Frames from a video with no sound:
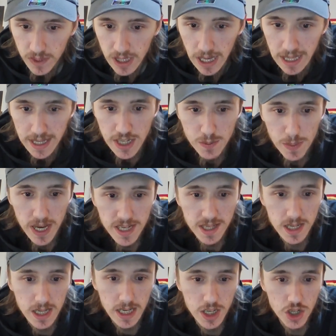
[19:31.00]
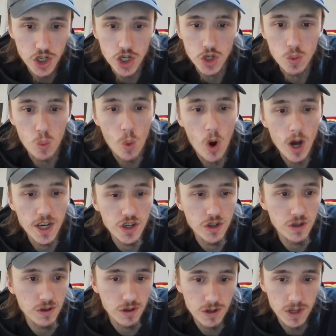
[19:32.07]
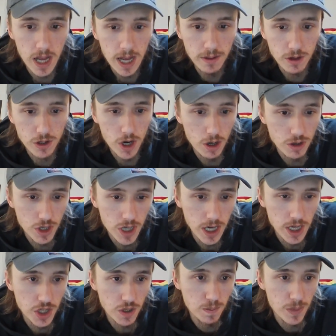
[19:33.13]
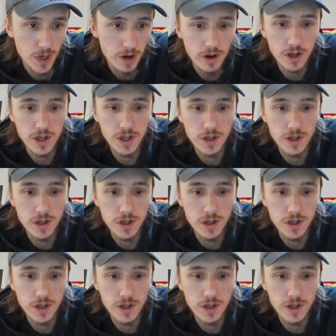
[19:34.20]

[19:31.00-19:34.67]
And this basically has just widened that negotiation period,